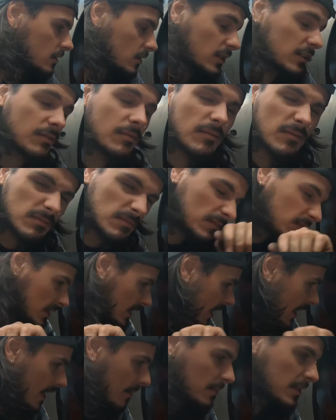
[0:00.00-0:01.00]
Just
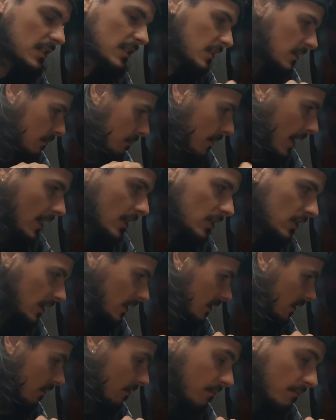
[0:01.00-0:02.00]
keep
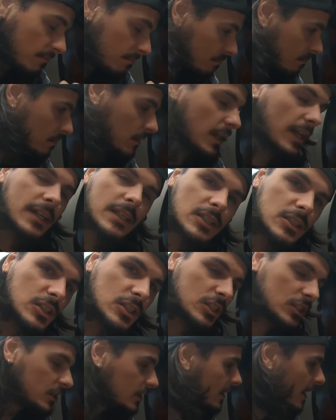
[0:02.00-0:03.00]
smashing the bloody
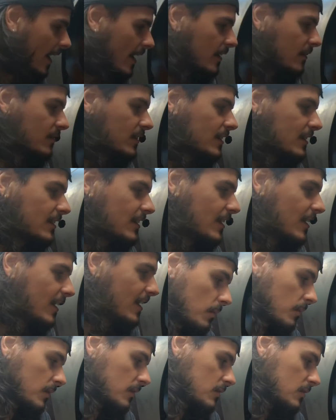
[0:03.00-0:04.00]
shit out of it.
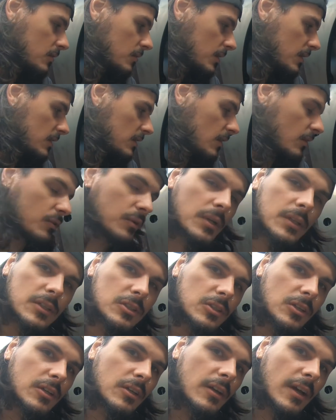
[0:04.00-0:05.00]
What I'm going to do is I'll quickly
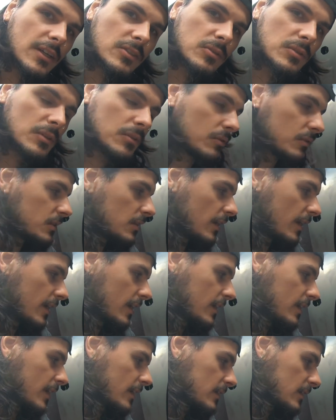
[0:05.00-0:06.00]
show you guys what it looks like
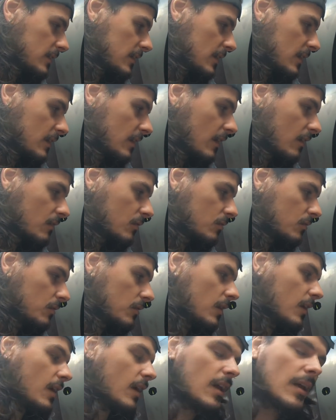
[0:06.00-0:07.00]
connected to the
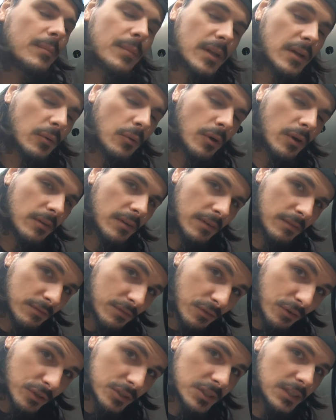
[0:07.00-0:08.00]
knuckle, but
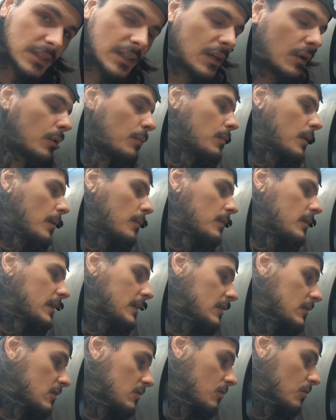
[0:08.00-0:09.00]
unfortunately I won't be able to
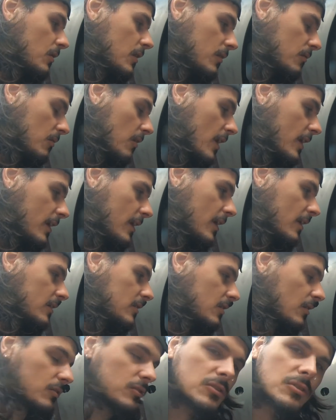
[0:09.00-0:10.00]
install it right now,
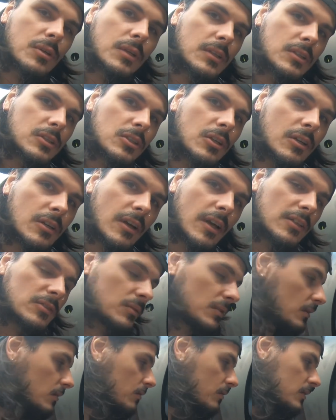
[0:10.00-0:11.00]
so I'll just quickly show you guys
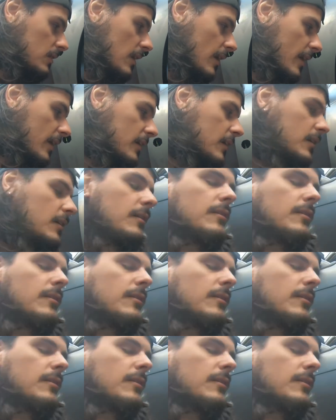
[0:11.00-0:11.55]
what it looks like.